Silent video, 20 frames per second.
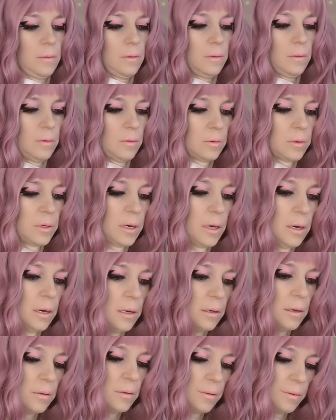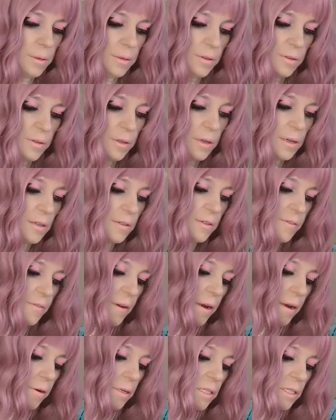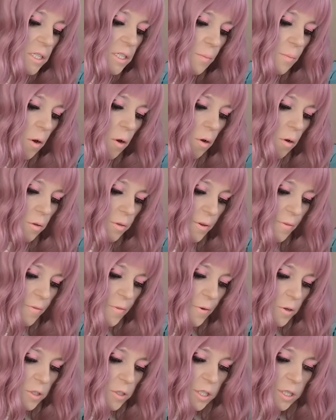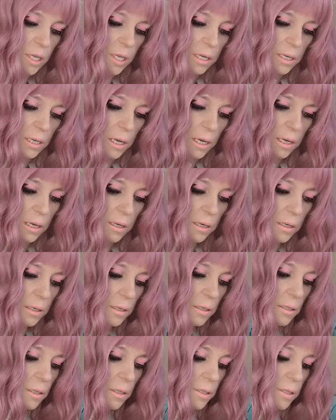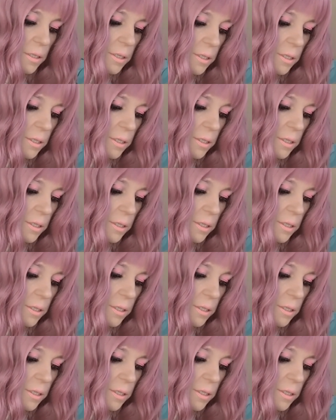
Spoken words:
Okay, this thing is very small. The first thing is